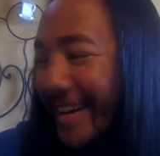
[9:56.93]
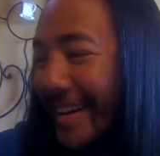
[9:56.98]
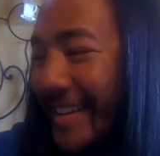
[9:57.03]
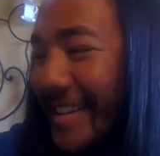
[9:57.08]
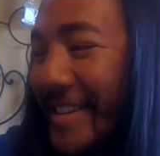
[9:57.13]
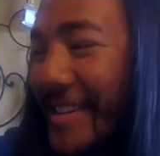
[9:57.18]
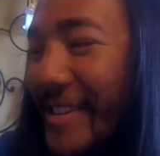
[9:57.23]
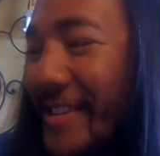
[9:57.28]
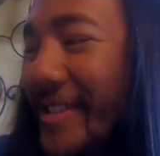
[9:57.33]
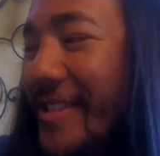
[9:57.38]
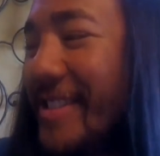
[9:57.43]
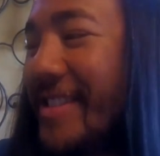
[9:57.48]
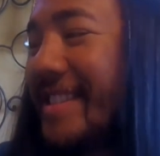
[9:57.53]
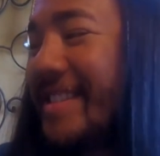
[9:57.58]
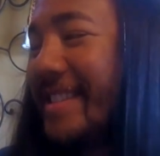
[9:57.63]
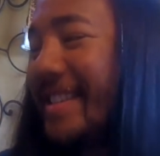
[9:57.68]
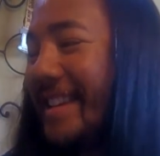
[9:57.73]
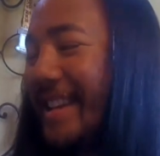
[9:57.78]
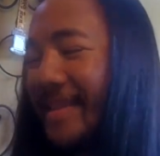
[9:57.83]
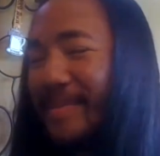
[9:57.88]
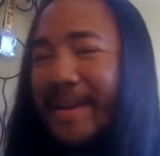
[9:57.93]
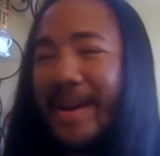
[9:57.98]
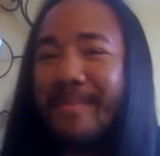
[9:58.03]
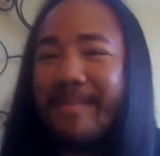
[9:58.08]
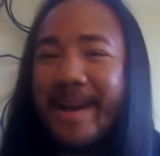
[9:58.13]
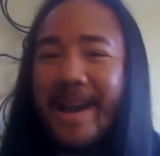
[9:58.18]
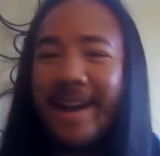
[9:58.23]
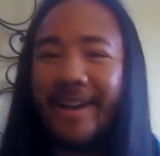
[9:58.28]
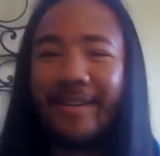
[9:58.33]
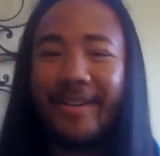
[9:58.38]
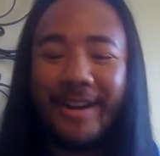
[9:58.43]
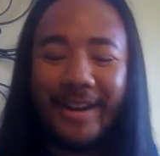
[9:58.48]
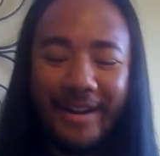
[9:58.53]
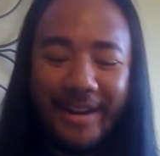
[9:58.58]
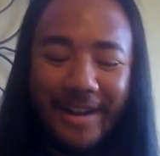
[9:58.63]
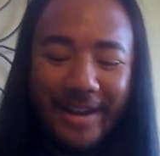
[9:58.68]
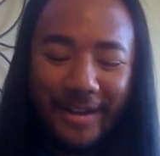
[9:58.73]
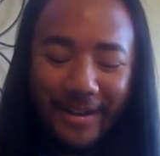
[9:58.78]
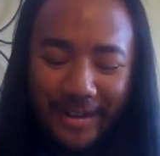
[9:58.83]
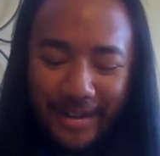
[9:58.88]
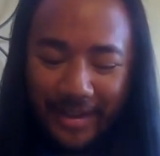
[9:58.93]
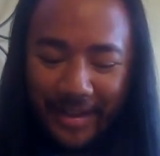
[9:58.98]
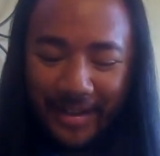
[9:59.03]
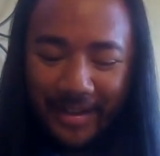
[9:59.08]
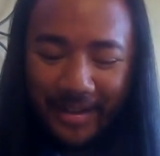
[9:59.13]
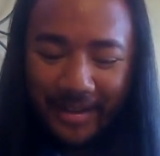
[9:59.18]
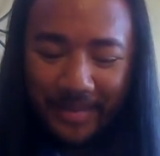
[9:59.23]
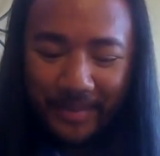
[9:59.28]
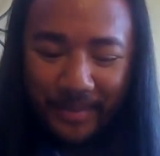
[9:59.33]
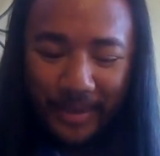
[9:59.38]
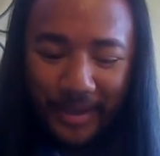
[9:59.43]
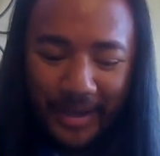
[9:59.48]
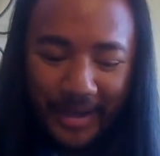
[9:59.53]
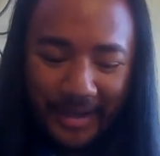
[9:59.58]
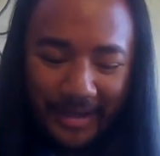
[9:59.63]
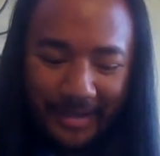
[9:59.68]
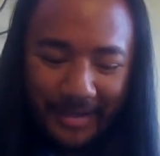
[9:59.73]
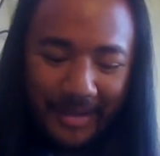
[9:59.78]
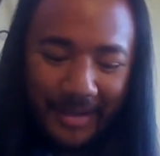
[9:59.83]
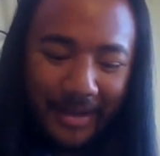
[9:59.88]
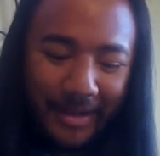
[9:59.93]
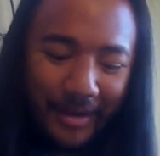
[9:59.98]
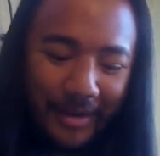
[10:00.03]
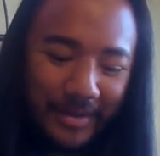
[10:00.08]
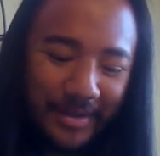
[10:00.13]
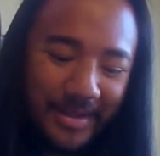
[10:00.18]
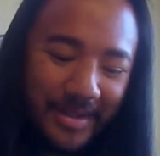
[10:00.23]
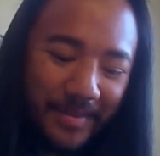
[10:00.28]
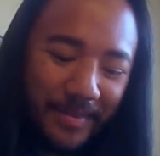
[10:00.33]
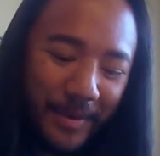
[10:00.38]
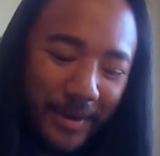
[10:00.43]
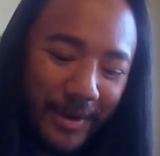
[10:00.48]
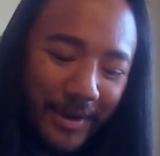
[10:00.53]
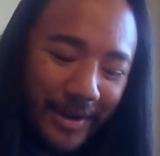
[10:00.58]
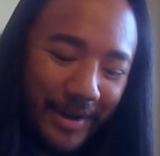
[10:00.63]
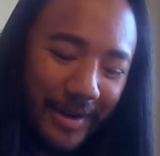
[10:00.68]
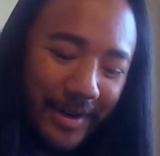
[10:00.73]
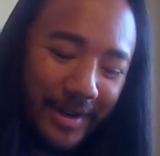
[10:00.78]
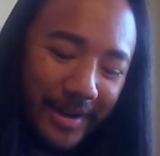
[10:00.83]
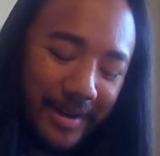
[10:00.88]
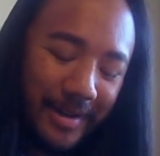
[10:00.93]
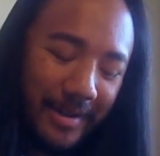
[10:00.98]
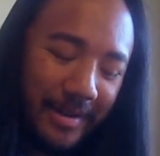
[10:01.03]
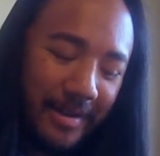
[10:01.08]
I use in my bag right now. But here's the ball.